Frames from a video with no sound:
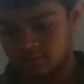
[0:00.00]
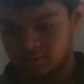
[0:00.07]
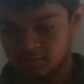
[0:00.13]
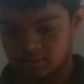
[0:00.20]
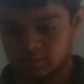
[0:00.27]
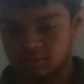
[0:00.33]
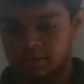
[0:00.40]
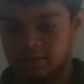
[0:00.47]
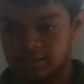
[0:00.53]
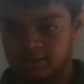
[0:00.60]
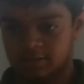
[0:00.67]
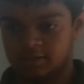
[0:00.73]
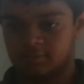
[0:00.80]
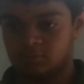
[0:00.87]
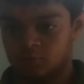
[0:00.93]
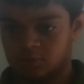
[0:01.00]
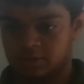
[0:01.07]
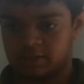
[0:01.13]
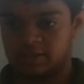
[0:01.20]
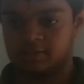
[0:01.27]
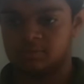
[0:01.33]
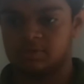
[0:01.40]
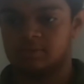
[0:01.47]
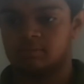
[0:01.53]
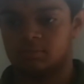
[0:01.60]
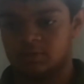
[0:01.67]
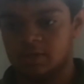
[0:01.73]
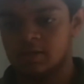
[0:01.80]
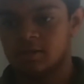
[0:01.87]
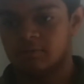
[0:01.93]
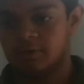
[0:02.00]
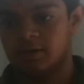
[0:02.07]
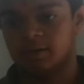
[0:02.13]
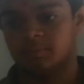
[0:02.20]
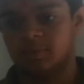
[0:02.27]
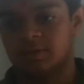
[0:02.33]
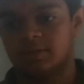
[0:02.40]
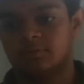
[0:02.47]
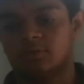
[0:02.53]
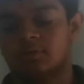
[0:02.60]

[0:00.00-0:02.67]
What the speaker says: an error both times while appearing